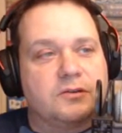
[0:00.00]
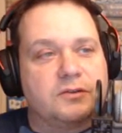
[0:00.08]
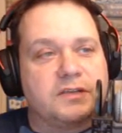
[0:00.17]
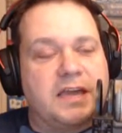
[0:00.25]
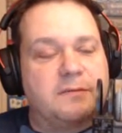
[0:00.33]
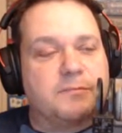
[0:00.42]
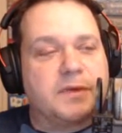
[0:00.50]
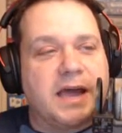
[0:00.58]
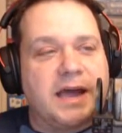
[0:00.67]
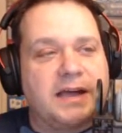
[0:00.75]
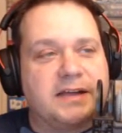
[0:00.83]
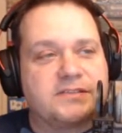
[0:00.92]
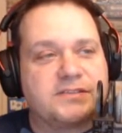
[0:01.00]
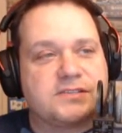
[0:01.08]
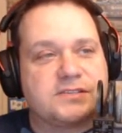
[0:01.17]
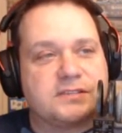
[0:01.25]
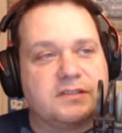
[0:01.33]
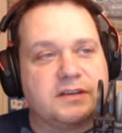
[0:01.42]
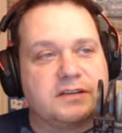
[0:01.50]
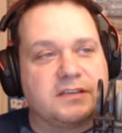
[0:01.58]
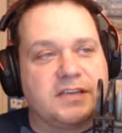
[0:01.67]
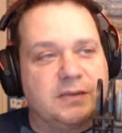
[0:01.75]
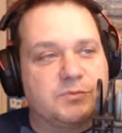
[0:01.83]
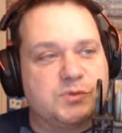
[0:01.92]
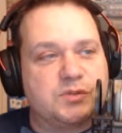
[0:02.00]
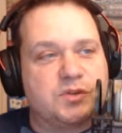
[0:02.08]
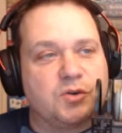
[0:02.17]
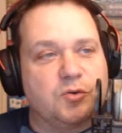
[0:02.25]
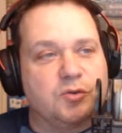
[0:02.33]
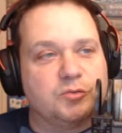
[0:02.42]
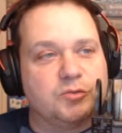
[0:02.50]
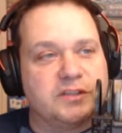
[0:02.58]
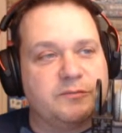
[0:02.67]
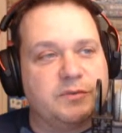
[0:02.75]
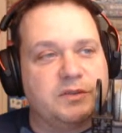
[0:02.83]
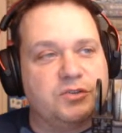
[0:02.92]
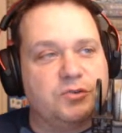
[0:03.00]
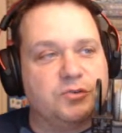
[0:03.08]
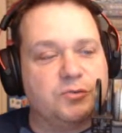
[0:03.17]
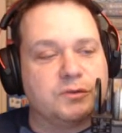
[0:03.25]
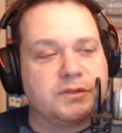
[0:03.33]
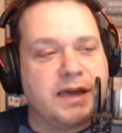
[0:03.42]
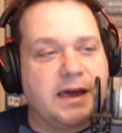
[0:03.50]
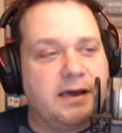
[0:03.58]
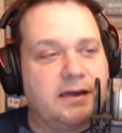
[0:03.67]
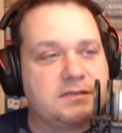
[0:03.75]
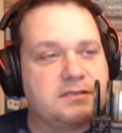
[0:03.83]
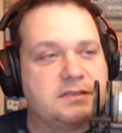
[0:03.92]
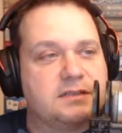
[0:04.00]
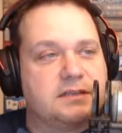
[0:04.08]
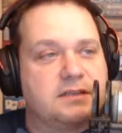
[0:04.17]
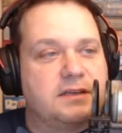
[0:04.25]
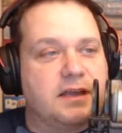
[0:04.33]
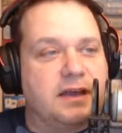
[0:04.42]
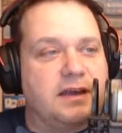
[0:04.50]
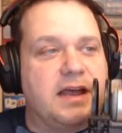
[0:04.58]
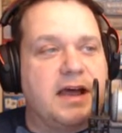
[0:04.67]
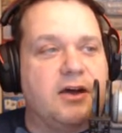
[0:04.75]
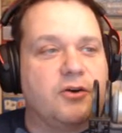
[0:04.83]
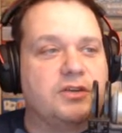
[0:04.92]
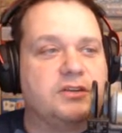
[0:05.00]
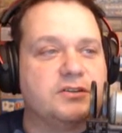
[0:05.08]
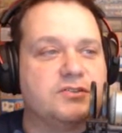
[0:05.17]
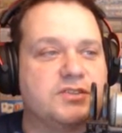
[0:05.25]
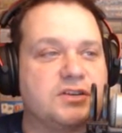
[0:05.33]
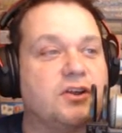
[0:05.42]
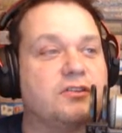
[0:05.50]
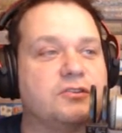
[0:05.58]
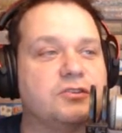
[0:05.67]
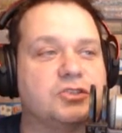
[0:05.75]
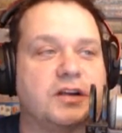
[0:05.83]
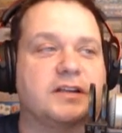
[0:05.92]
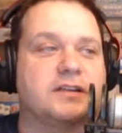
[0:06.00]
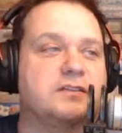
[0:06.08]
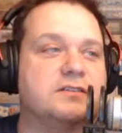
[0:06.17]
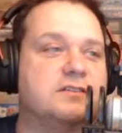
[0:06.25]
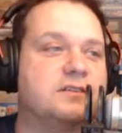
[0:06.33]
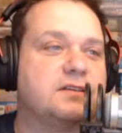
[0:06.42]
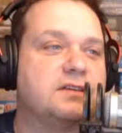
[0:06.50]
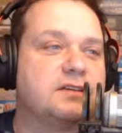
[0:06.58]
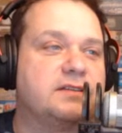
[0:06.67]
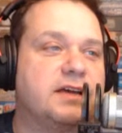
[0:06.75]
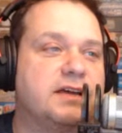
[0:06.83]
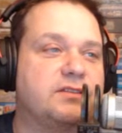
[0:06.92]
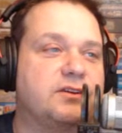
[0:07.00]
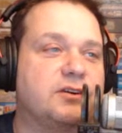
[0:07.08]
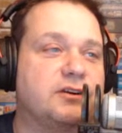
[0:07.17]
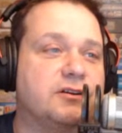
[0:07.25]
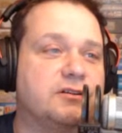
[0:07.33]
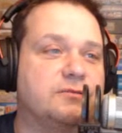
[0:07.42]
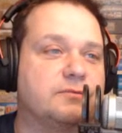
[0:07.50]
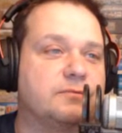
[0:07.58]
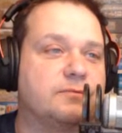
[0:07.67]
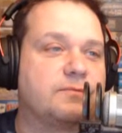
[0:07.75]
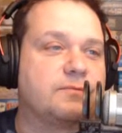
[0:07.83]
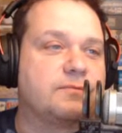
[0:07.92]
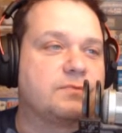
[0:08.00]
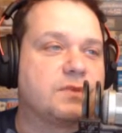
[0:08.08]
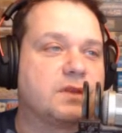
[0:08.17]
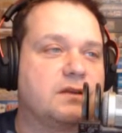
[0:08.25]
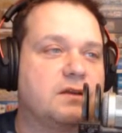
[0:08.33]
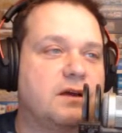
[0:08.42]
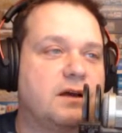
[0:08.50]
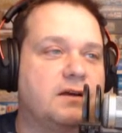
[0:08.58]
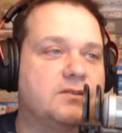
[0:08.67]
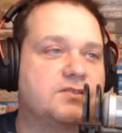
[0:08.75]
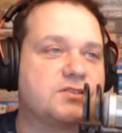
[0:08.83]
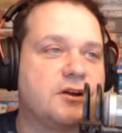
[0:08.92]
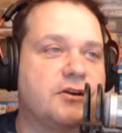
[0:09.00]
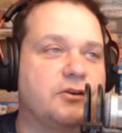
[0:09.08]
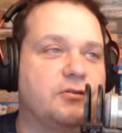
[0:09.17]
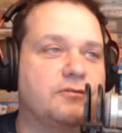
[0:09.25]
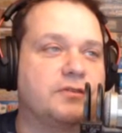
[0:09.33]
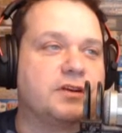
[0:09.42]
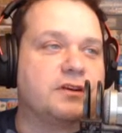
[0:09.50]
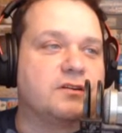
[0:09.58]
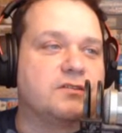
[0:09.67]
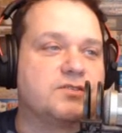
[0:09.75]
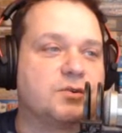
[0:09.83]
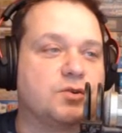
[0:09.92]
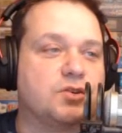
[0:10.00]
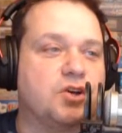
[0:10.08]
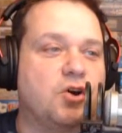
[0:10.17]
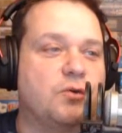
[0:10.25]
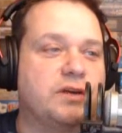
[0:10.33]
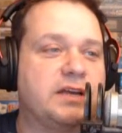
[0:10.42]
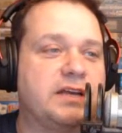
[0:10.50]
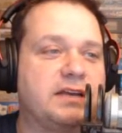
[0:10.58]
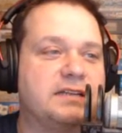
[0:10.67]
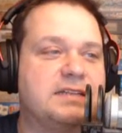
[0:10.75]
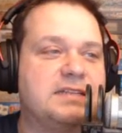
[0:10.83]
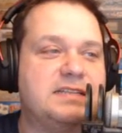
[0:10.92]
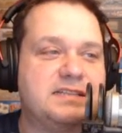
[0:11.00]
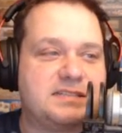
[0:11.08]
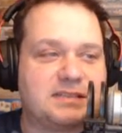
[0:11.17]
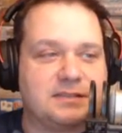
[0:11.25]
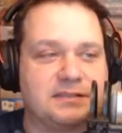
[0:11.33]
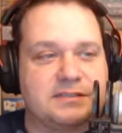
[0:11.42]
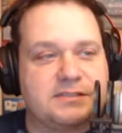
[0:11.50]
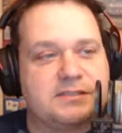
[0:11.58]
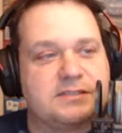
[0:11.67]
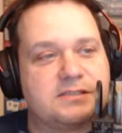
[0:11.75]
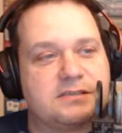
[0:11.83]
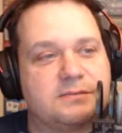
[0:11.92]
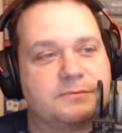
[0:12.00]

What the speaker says: Game Pass, the games with gold, what they've been doing with that. And now here's another trend that they're starting over here. So going discless.